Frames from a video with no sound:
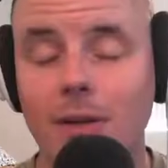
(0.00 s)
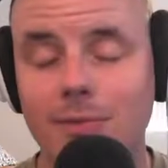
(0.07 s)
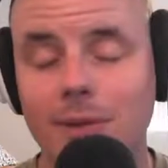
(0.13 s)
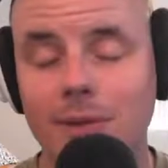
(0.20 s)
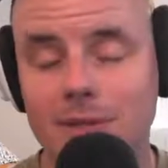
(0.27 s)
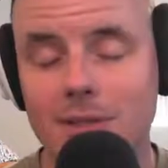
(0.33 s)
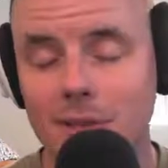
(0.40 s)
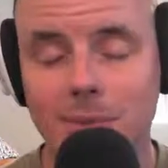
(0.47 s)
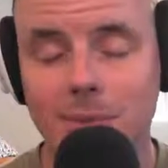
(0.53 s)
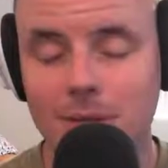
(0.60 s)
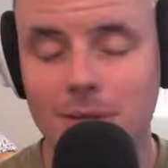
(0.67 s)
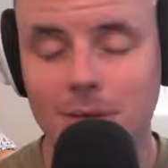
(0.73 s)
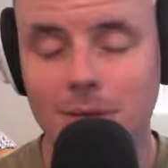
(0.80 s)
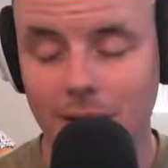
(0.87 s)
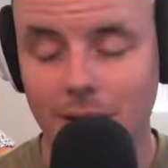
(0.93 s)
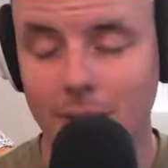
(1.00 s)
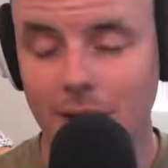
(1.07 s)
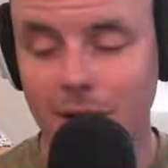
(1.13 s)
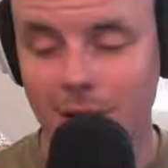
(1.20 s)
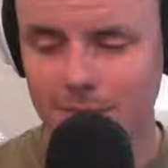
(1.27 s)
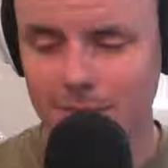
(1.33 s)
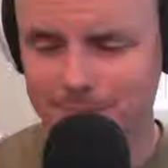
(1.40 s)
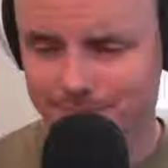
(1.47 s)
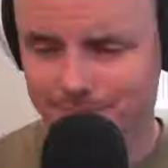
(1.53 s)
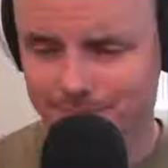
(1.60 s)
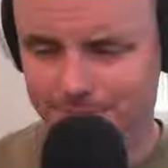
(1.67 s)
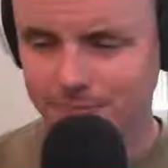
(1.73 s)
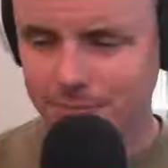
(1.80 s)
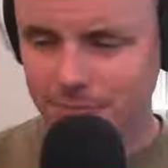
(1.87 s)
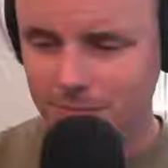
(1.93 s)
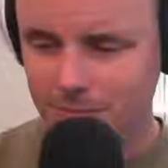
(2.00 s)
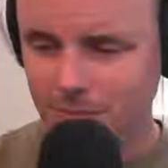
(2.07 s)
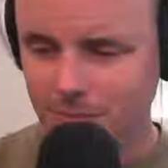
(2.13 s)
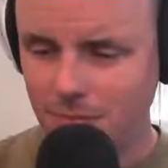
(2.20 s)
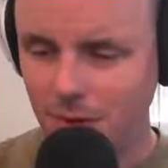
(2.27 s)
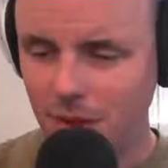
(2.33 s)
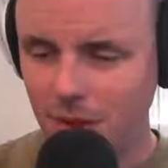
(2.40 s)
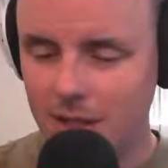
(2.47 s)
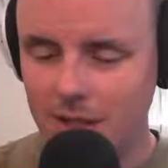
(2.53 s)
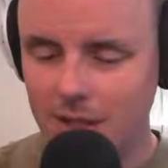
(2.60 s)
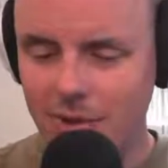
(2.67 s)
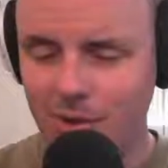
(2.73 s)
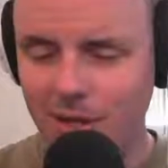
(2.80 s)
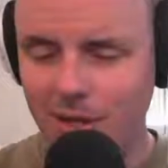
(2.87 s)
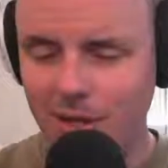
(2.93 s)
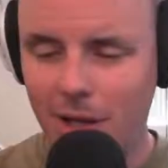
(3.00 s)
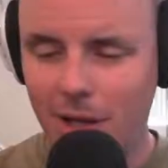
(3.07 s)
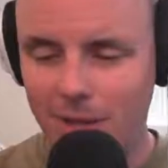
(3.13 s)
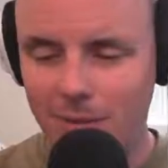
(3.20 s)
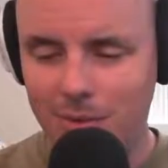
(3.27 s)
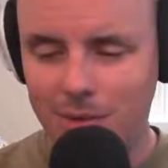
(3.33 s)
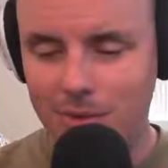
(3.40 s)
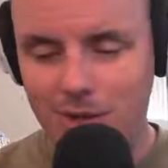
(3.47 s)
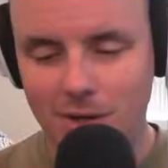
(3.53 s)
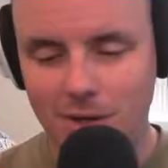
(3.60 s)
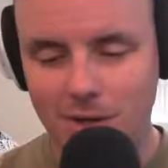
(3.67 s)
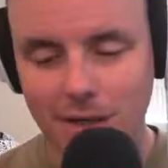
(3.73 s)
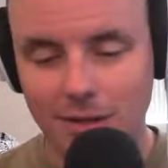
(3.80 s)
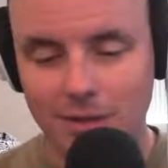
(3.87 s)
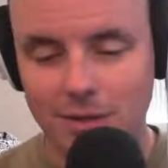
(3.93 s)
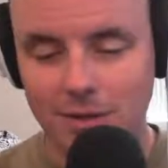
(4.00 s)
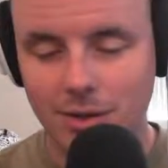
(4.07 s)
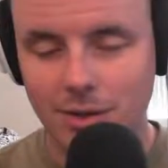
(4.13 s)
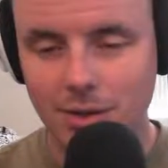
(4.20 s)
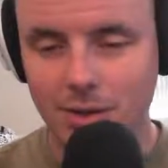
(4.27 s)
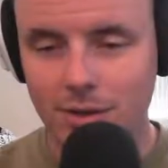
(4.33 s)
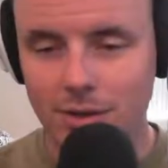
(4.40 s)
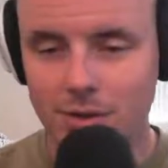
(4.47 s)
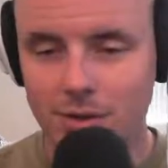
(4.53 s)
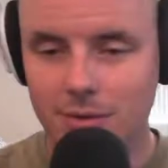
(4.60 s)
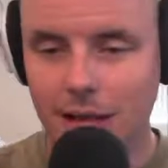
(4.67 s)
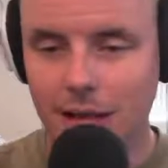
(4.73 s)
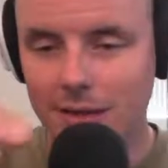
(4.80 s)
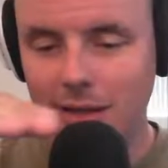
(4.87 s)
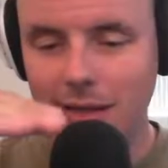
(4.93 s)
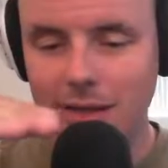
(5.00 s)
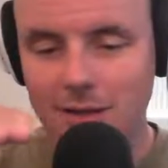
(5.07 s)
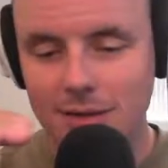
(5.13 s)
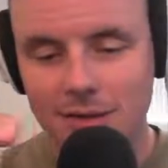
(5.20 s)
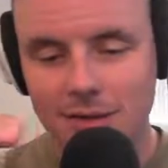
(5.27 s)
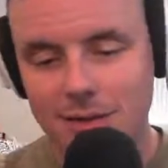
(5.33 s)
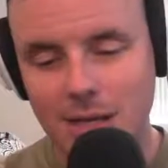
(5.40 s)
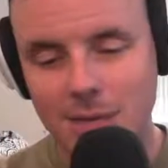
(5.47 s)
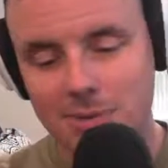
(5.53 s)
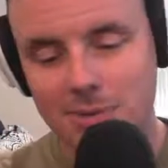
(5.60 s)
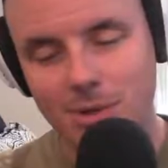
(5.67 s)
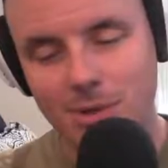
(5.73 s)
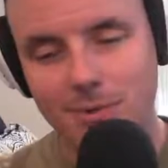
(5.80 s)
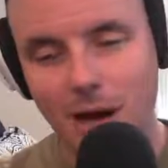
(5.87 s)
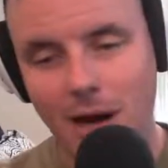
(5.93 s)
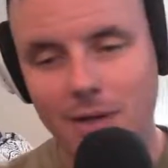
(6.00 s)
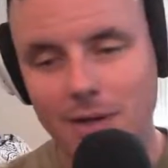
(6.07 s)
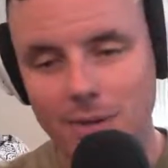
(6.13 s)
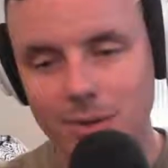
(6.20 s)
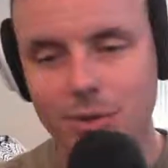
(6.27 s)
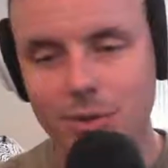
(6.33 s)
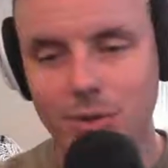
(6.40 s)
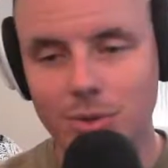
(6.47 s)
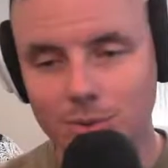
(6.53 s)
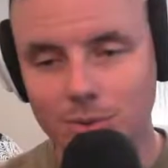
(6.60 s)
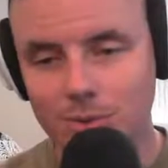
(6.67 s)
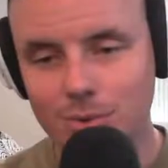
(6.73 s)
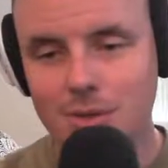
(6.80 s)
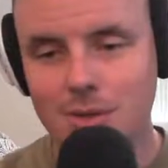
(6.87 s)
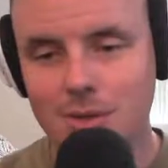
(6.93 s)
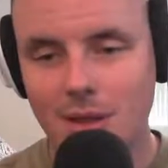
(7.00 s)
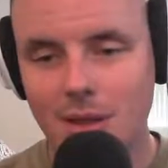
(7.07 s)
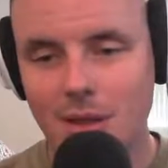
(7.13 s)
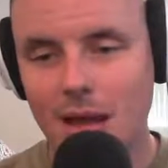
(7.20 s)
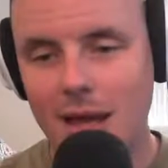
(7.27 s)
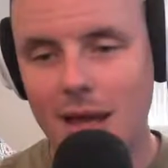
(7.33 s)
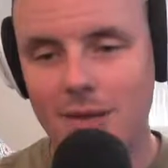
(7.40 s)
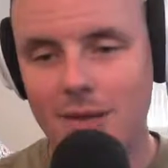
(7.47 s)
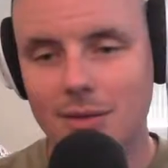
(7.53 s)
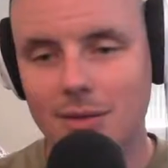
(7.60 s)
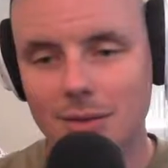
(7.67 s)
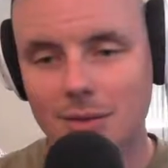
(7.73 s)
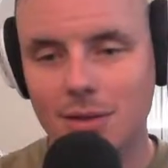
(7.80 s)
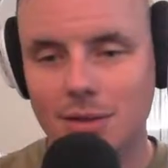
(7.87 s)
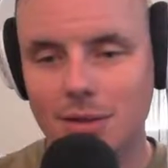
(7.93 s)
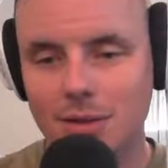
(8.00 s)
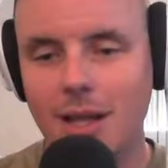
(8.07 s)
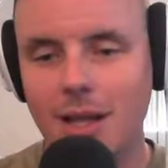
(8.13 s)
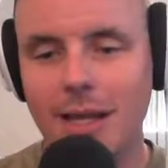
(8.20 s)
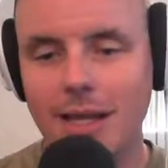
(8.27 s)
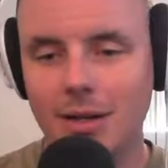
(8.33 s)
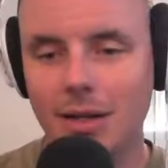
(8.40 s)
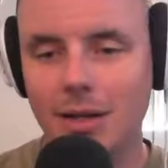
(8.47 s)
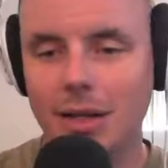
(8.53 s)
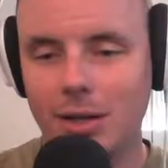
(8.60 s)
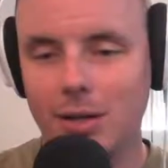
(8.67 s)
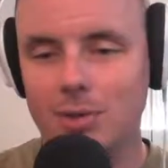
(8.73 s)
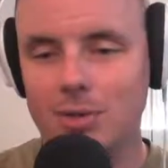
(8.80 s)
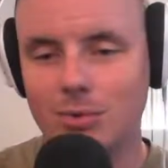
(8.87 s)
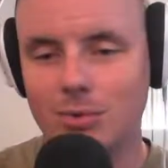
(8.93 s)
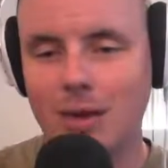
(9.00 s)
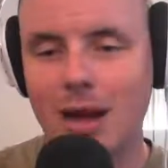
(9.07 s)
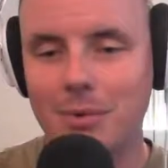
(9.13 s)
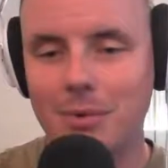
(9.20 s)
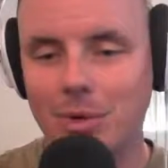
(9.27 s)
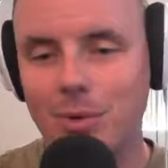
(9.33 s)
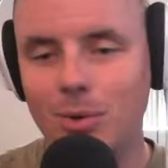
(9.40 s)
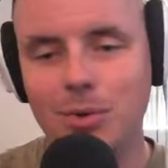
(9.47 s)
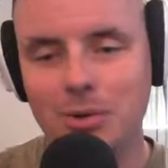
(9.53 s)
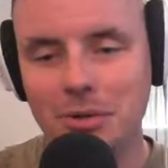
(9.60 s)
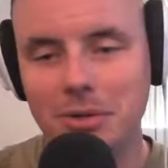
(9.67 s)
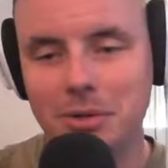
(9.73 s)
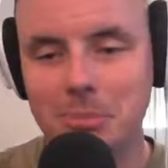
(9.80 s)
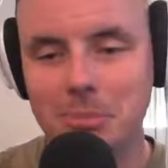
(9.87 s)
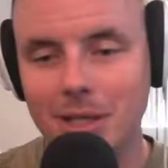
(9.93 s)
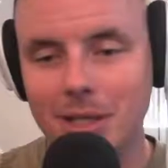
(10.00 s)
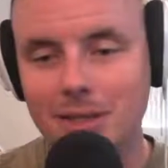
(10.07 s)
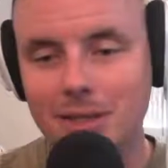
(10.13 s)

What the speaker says: feel the same way too, like, the way that, because if you think about it, when you're turning, your headlight tips over, and then you lose that light that goes around the corner a little bit